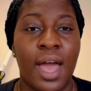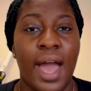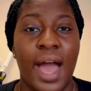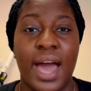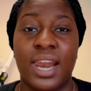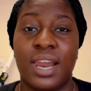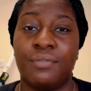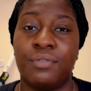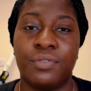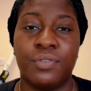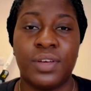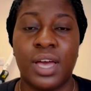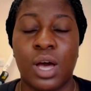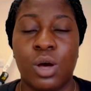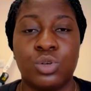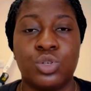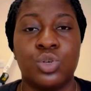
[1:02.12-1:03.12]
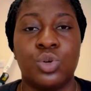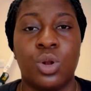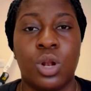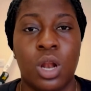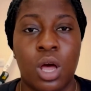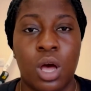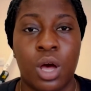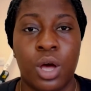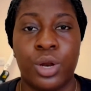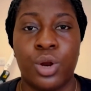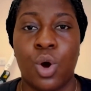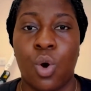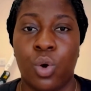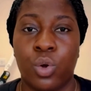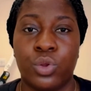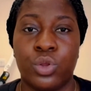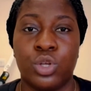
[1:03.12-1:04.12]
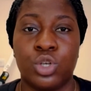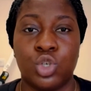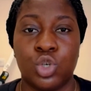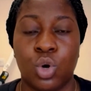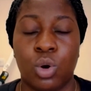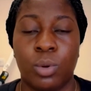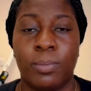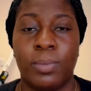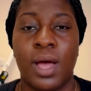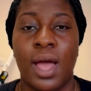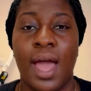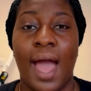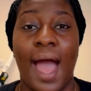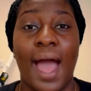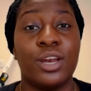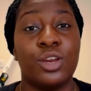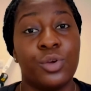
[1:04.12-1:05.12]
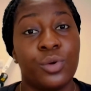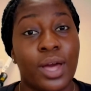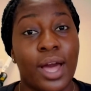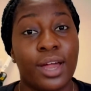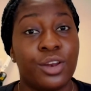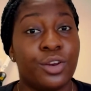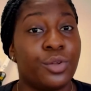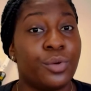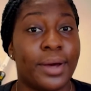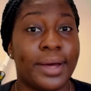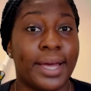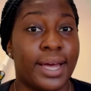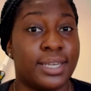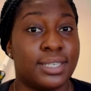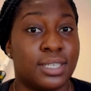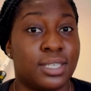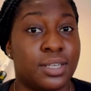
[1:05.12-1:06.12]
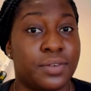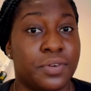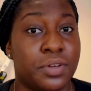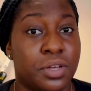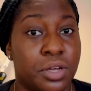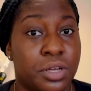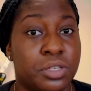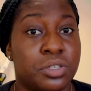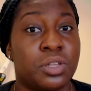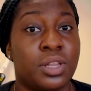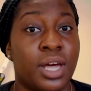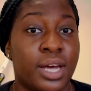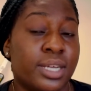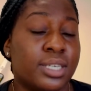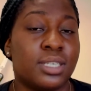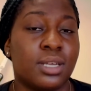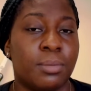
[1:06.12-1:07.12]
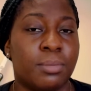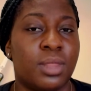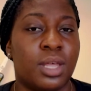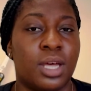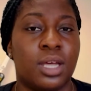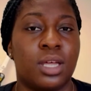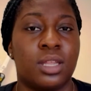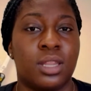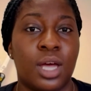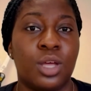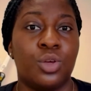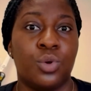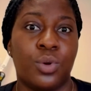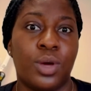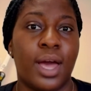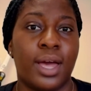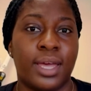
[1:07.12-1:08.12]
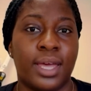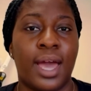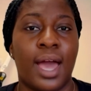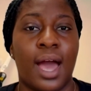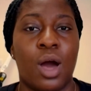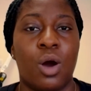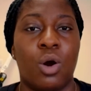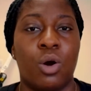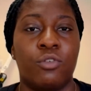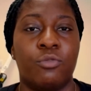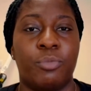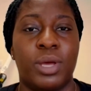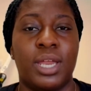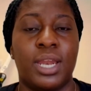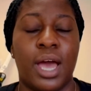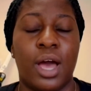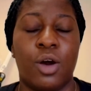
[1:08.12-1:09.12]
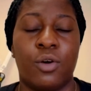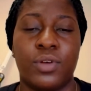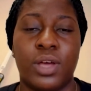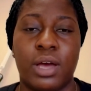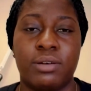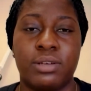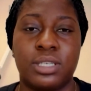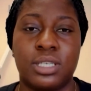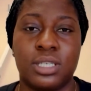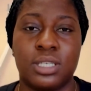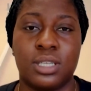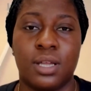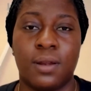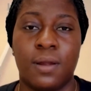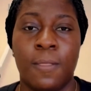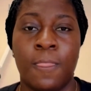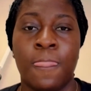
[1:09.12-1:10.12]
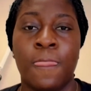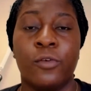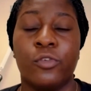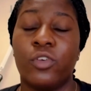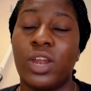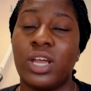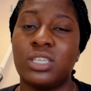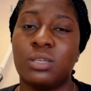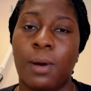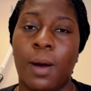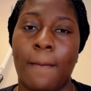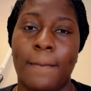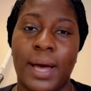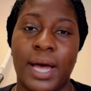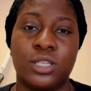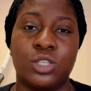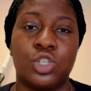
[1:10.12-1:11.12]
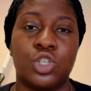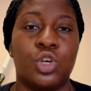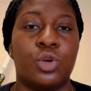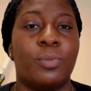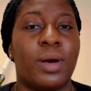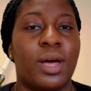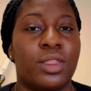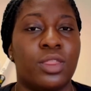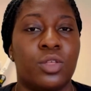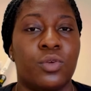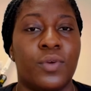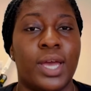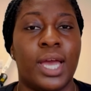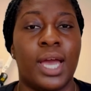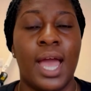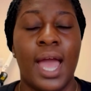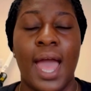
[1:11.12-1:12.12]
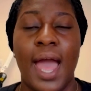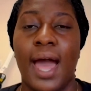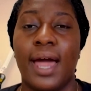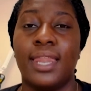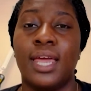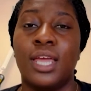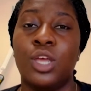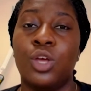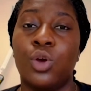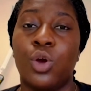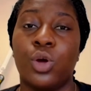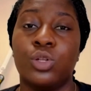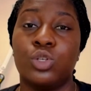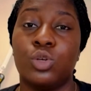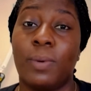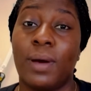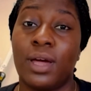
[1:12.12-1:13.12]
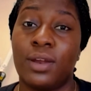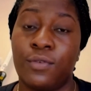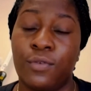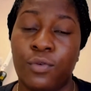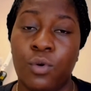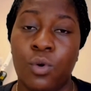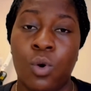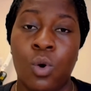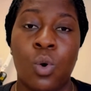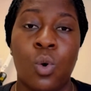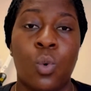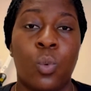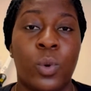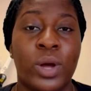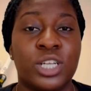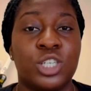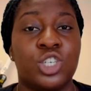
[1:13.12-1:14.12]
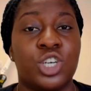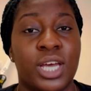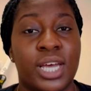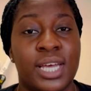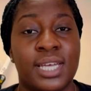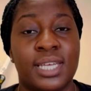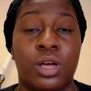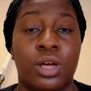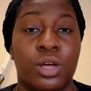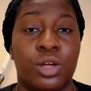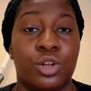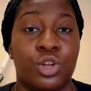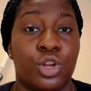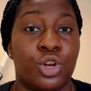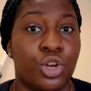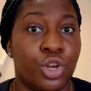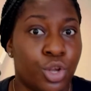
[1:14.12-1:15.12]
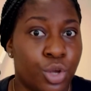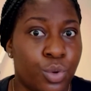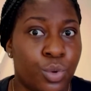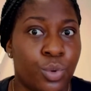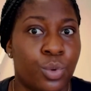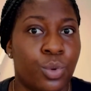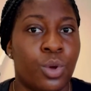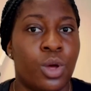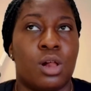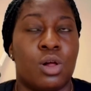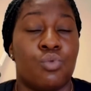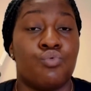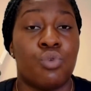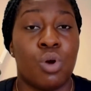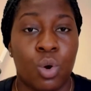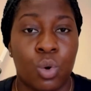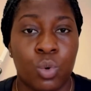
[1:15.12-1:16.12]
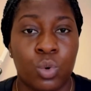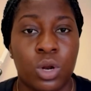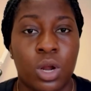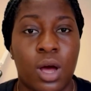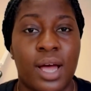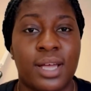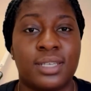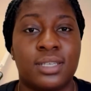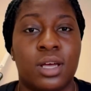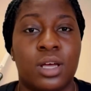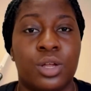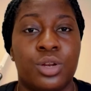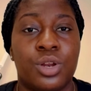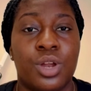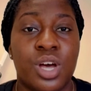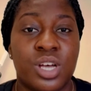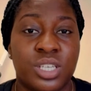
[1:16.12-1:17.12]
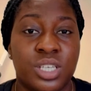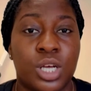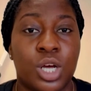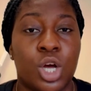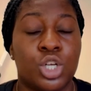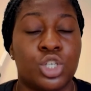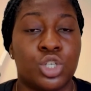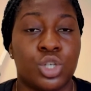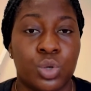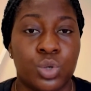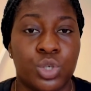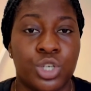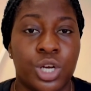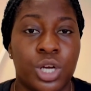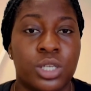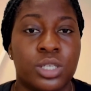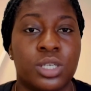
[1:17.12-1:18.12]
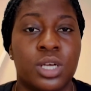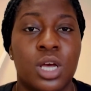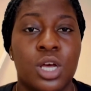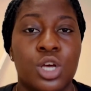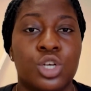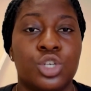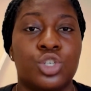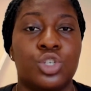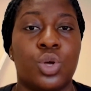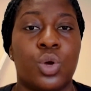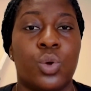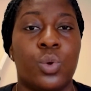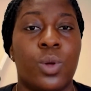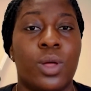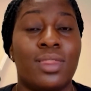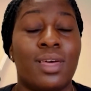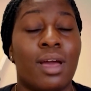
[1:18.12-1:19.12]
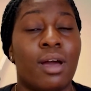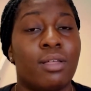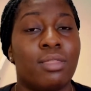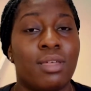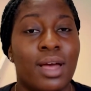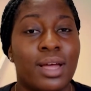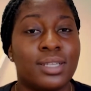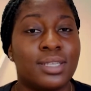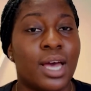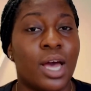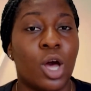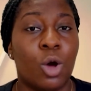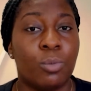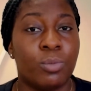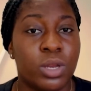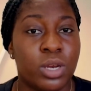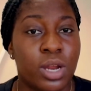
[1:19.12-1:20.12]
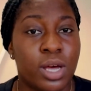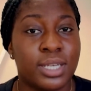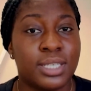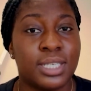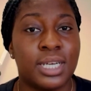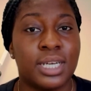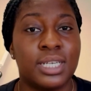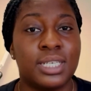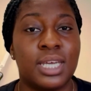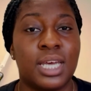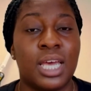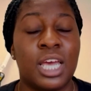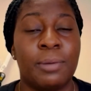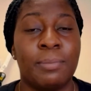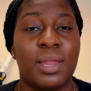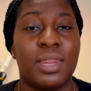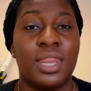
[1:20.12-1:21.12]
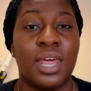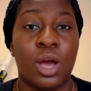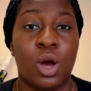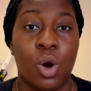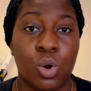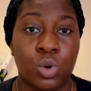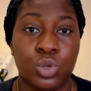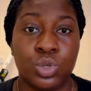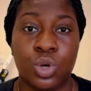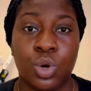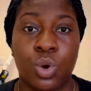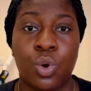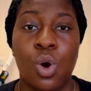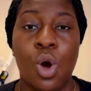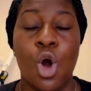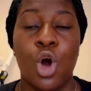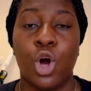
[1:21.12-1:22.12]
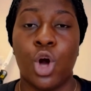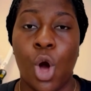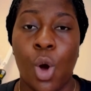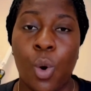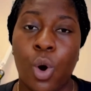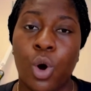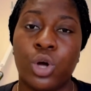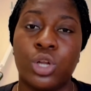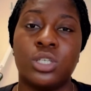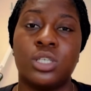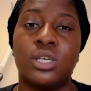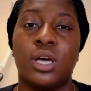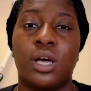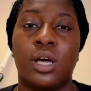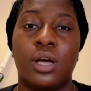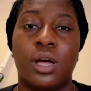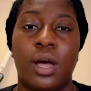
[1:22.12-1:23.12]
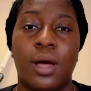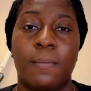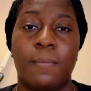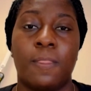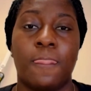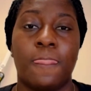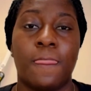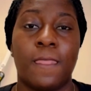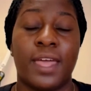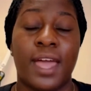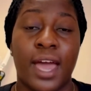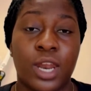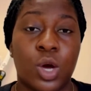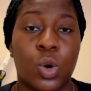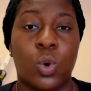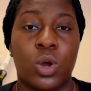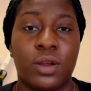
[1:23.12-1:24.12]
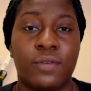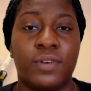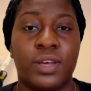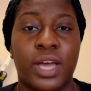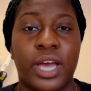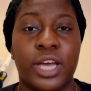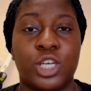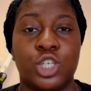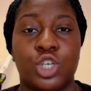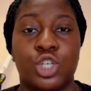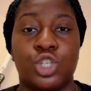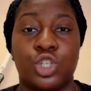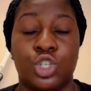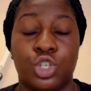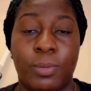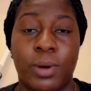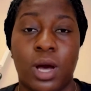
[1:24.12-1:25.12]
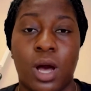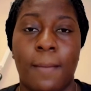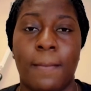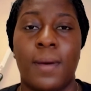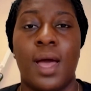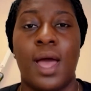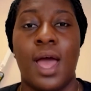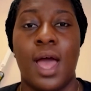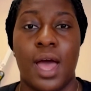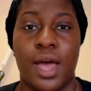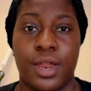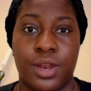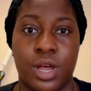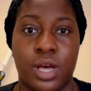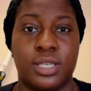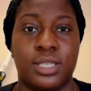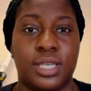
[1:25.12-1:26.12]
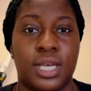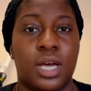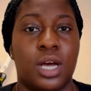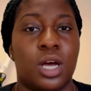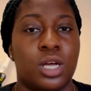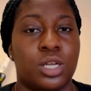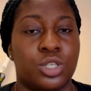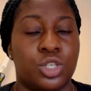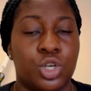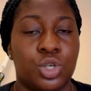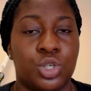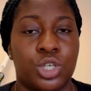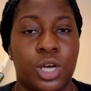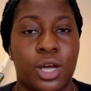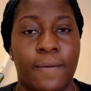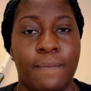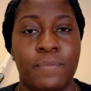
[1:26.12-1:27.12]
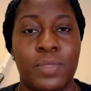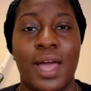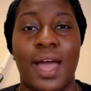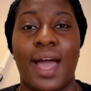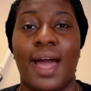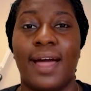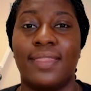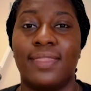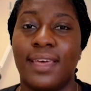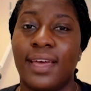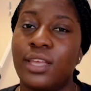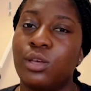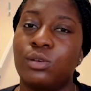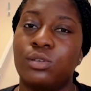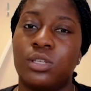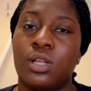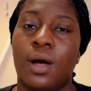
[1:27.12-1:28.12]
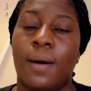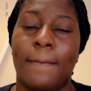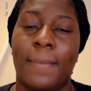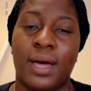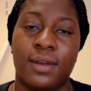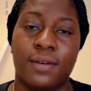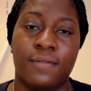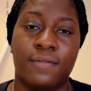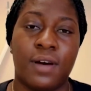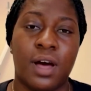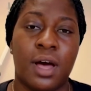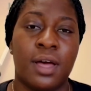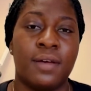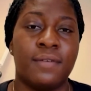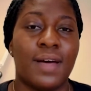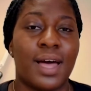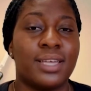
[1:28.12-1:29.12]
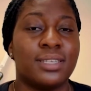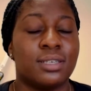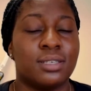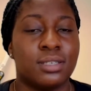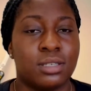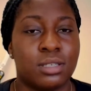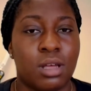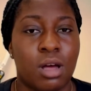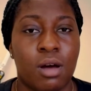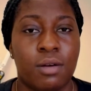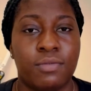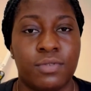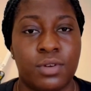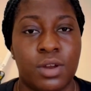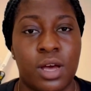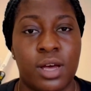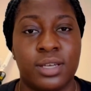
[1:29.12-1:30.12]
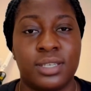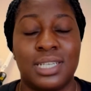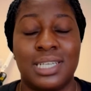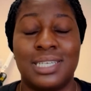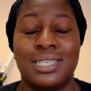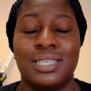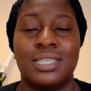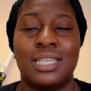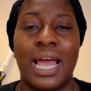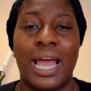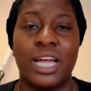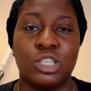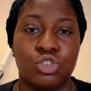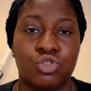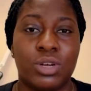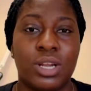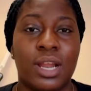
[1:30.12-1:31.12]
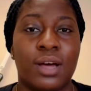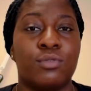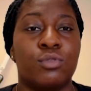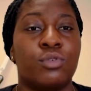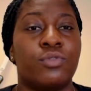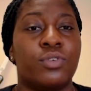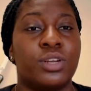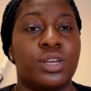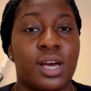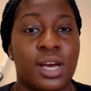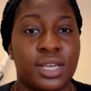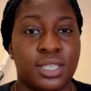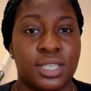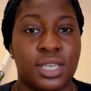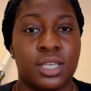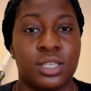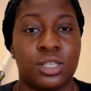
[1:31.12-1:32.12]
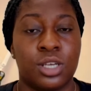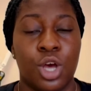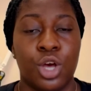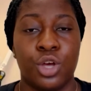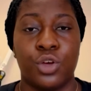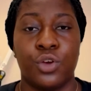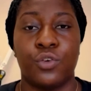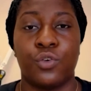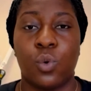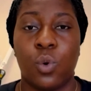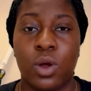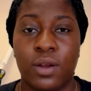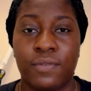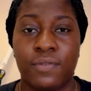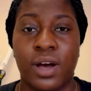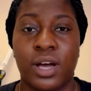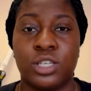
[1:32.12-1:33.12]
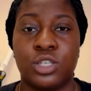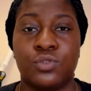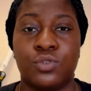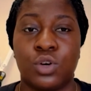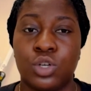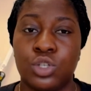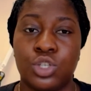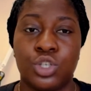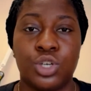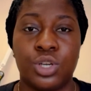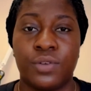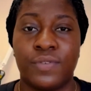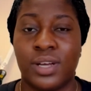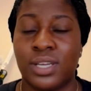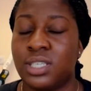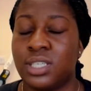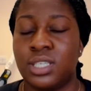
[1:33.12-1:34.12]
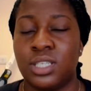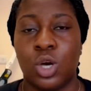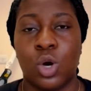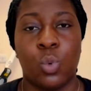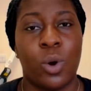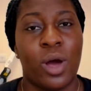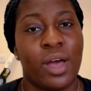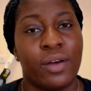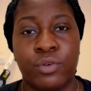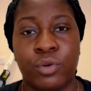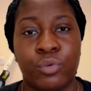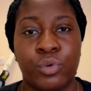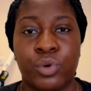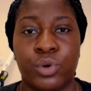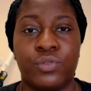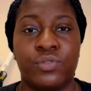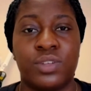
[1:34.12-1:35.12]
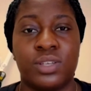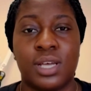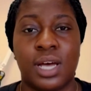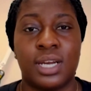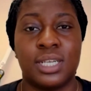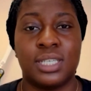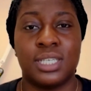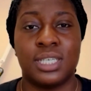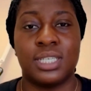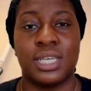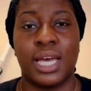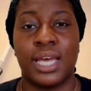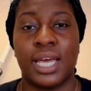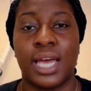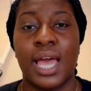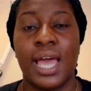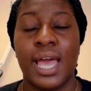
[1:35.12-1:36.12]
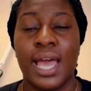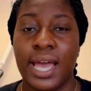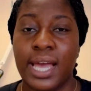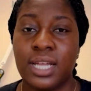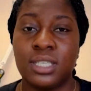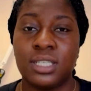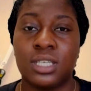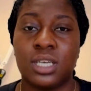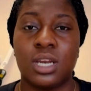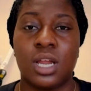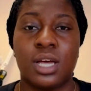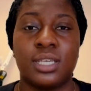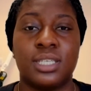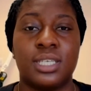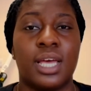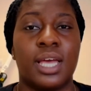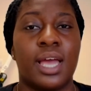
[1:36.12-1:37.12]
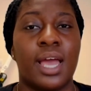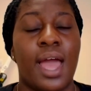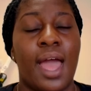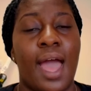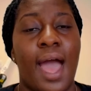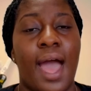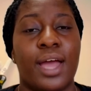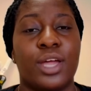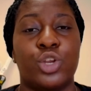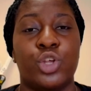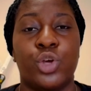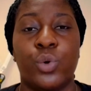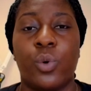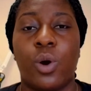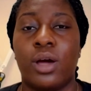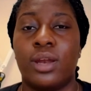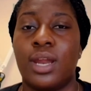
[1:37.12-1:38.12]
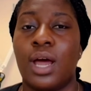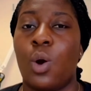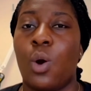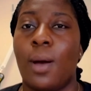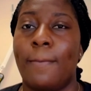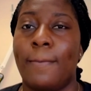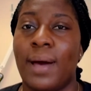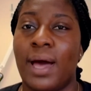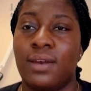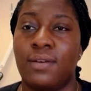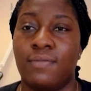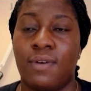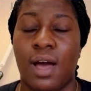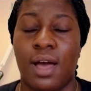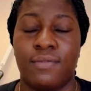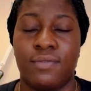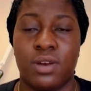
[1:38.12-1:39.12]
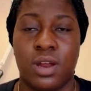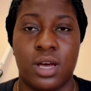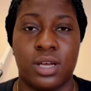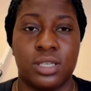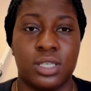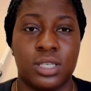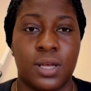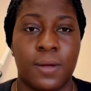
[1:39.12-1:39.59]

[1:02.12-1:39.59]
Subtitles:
and everything else you learn on the job. And you can do a care certificate, so that is something that you can get out of being a healthcare assistant. So that's about band 2, band 3, and then you go to band 4, which is the new role as a nursing associate. So they are there to help the nursing team, and they also go on to getting a qualification to become a nursing associate. And then you start band 5 as a staff nurse. This is the entry level for nurses. You've qualified, you've gone to university or whatever route you've decided to take into nursing, and you are now a band 5 nurse.